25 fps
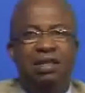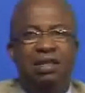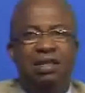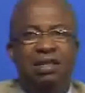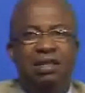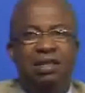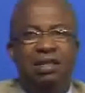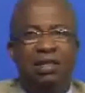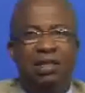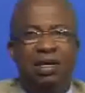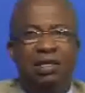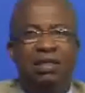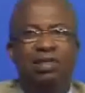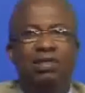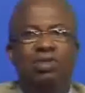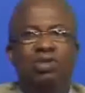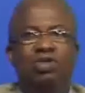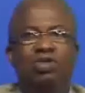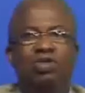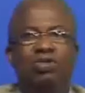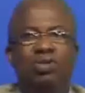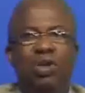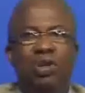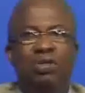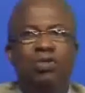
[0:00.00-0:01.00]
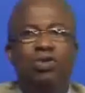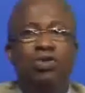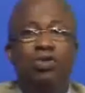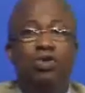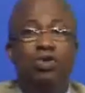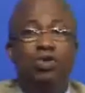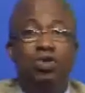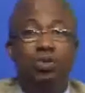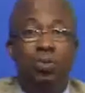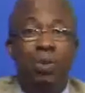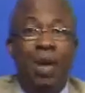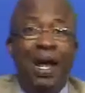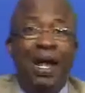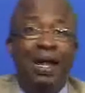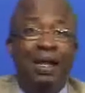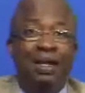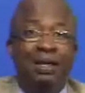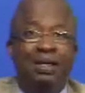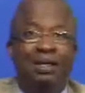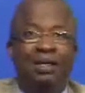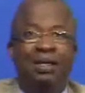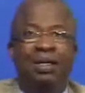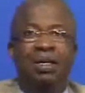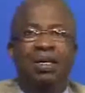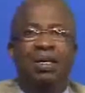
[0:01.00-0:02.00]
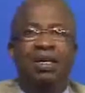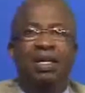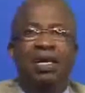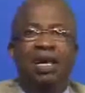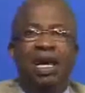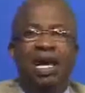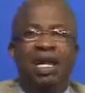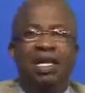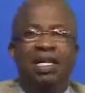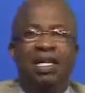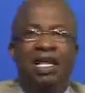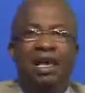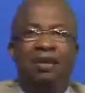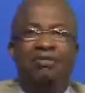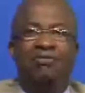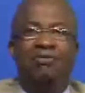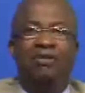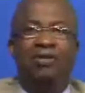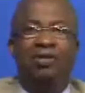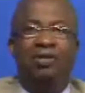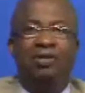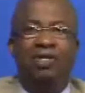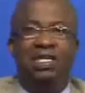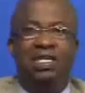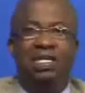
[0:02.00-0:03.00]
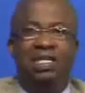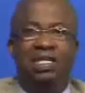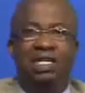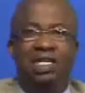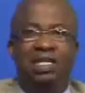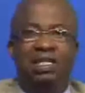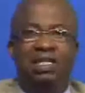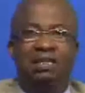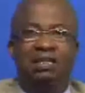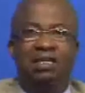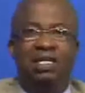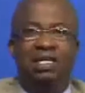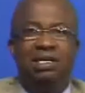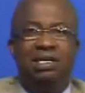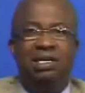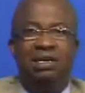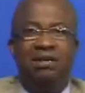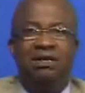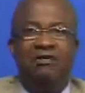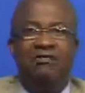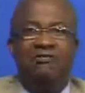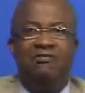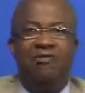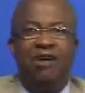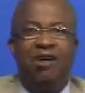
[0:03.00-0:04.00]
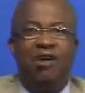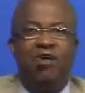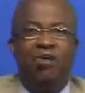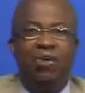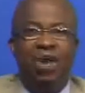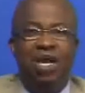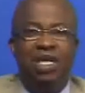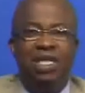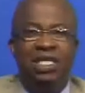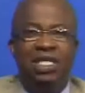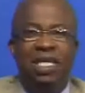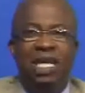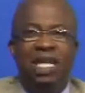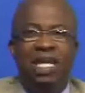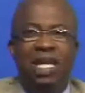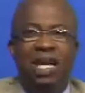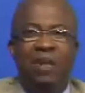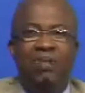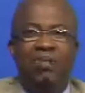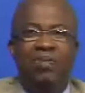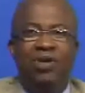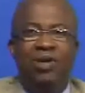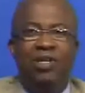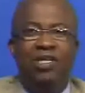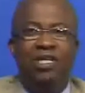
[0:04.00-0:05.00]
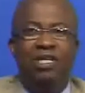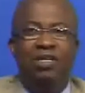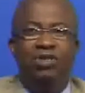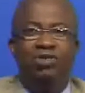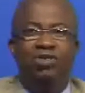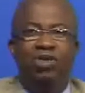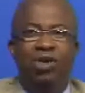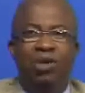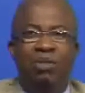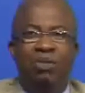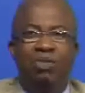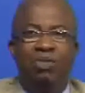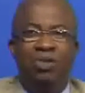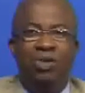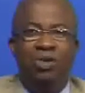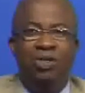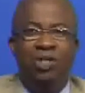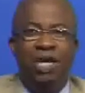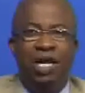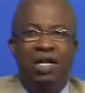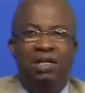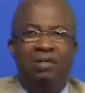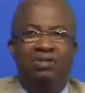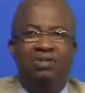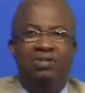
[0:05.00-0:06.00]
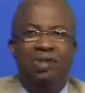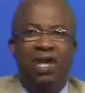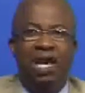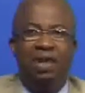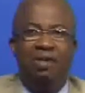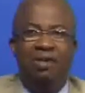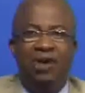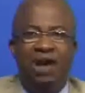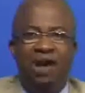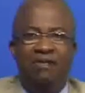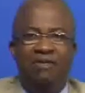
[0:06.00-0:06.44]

thought to be able to smell, and therefore the environment in the laboratory is so important. You cannot have